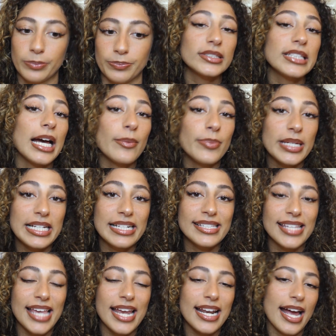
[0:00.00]
With that being
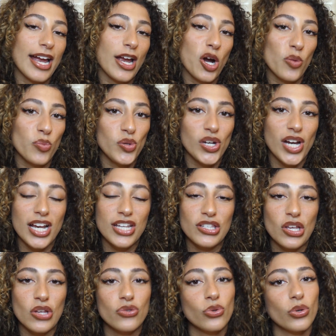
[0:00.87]
said, I hope you guys
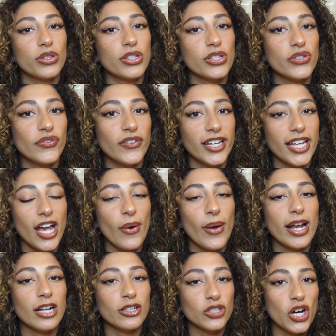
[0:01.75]
enjoyed this video,
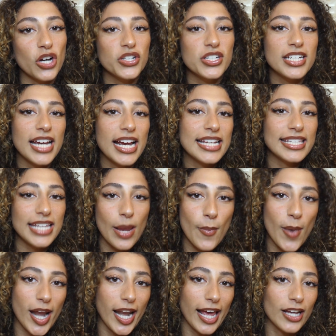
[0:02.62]
and I'll talk to you guys in
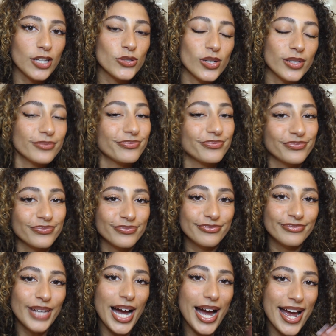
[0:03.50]
my next one.
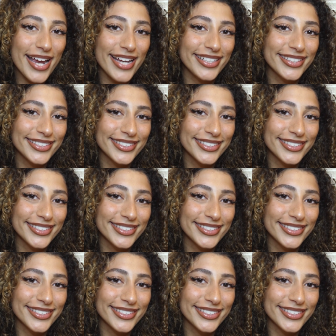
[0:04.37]
Bye!